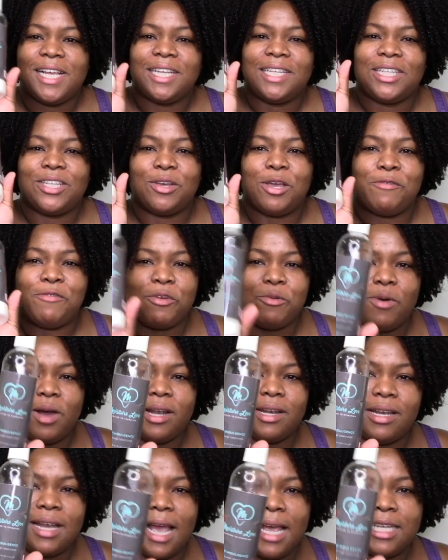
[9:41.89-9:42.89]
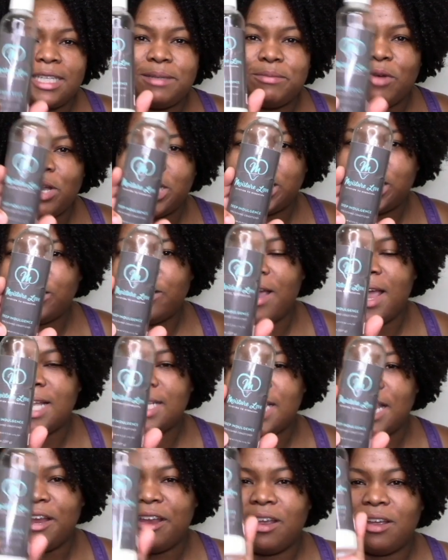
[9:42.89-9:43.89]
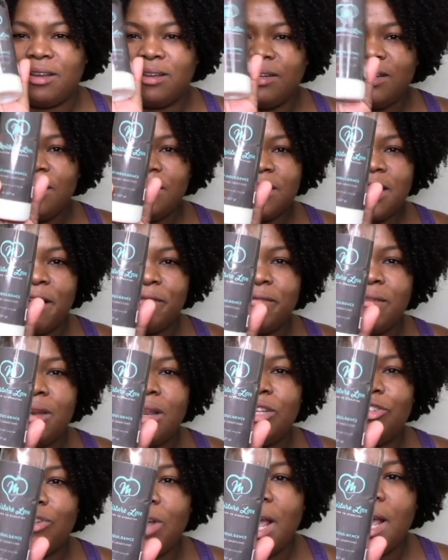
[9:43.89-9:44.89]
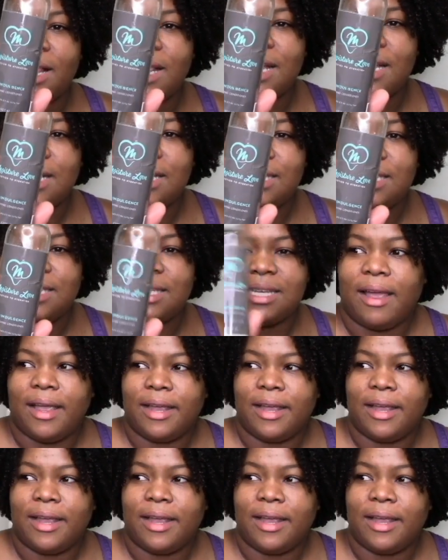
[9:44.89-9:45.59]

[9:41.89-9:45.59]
So if you want nice moisturized hair, definitely try this.